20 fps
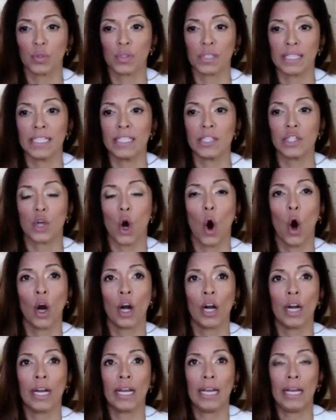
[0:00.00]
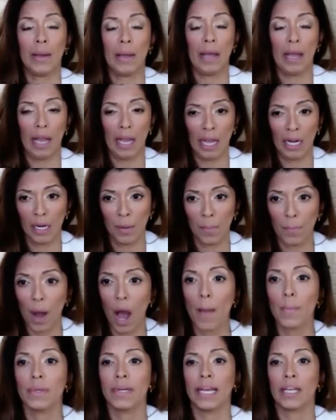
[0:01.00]
sins are an
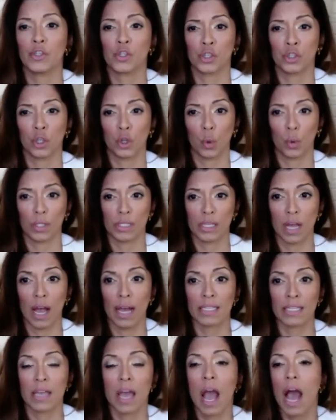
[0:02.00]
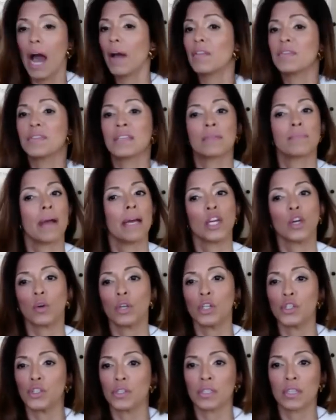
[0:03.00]
abomination in the Lord's eyes. I've seen many
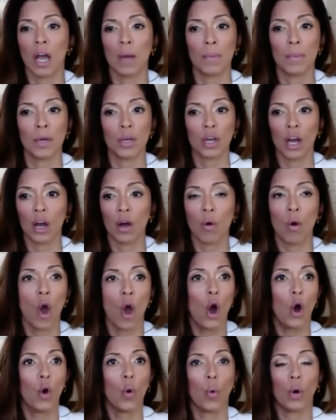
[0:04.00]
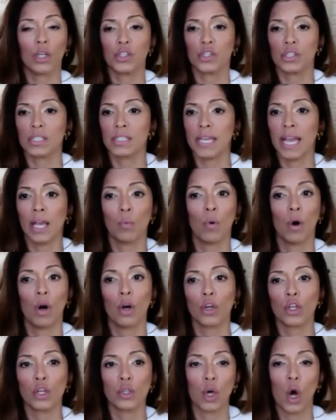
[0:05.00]
Christians come and go who are just saying, well,
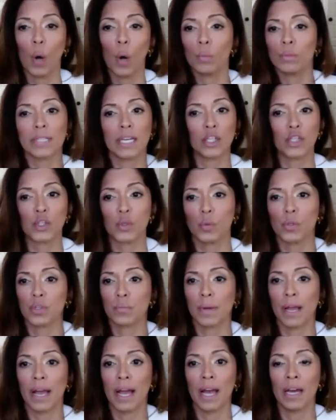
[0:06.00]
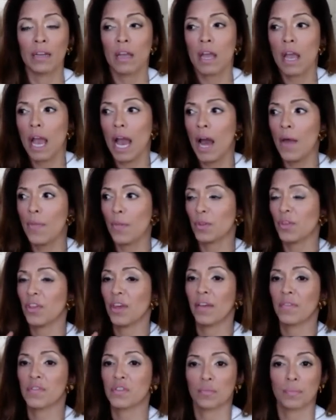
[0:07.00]
you know, the homosexuals are bad and the
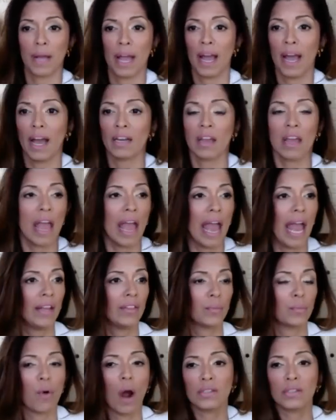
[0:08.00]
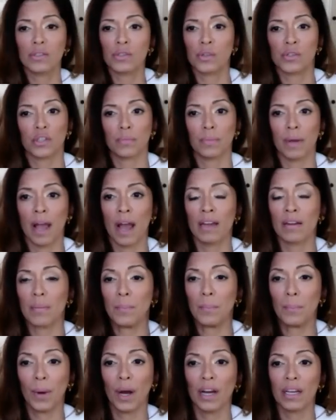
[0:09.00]
thieves are bad and the prostitutes are
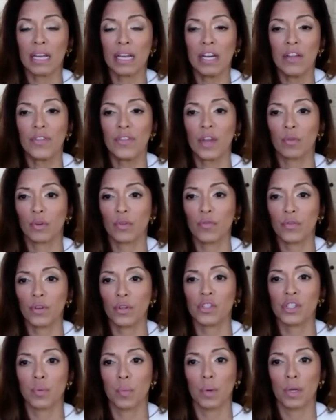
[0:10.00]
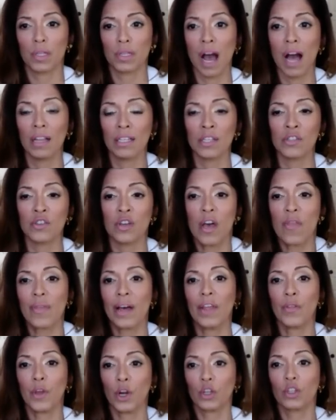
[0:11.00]
bad, but they refuse to acknowledge
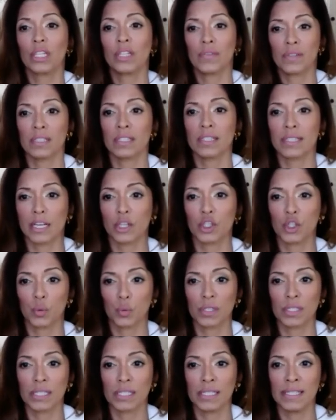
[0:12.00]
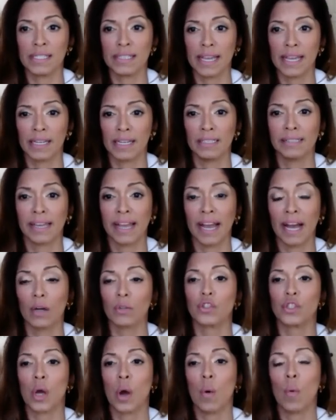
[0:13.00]
that they're living in sexual sin day in and day out.
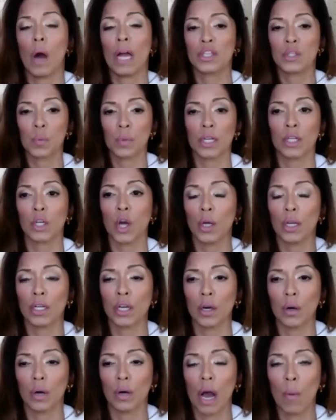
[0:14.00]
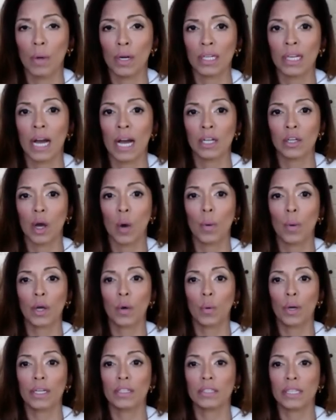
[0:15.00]
So I just want to go in
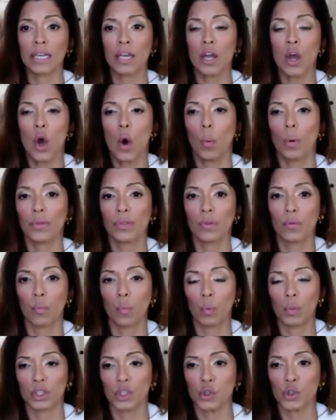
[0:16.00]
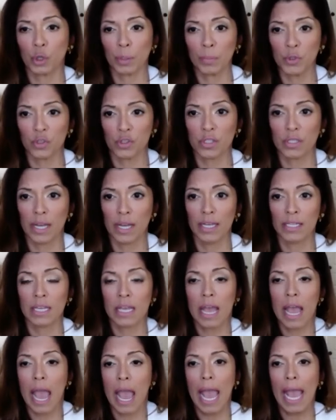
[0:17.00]
quickly what the scripture says
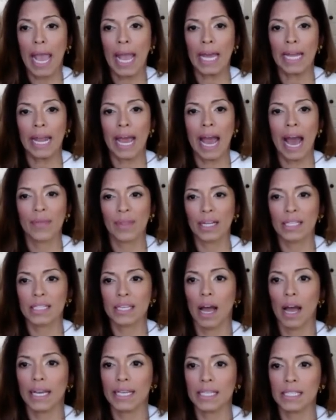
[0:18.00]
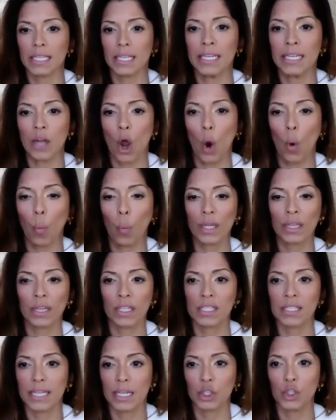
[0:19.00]
and how that ties in with the
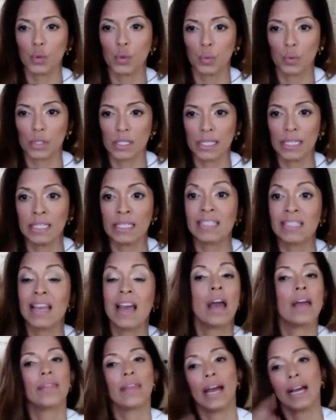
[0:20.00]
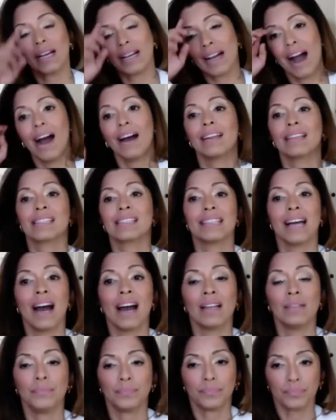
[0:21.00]
sexual sins. That God is
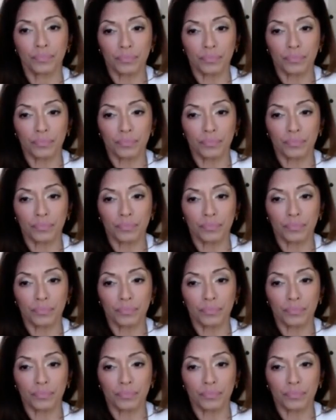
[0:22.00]
not